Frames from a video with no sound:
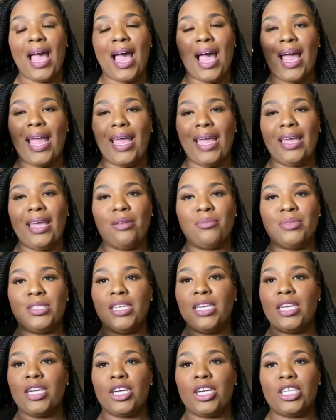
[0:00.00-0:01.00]

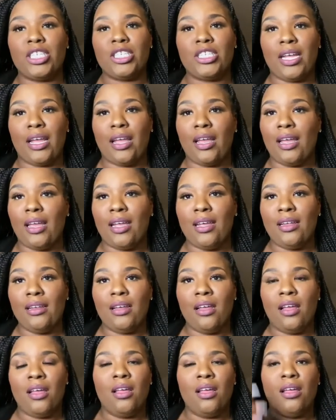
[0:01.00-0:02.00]
IAmTierraJade.
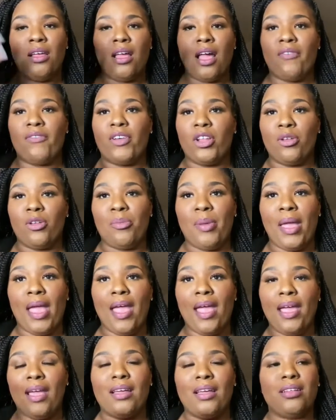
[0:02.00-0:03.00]
I follow
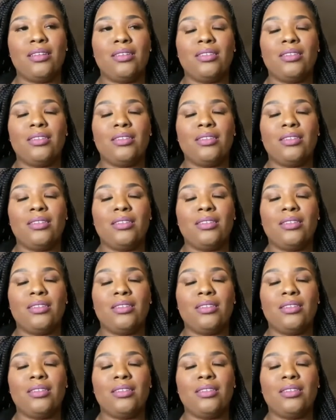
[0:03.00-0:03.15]
back.